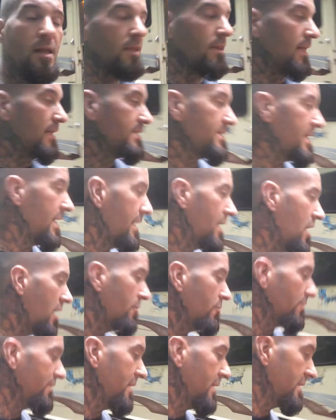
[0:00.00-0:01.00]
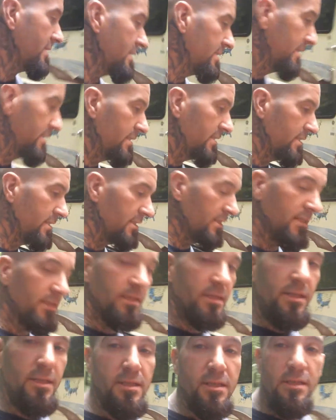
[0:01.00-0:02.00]
Let's get on with this
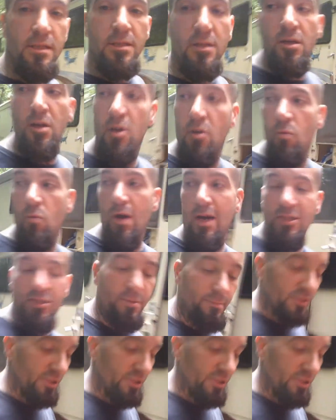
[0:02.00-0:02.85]
washing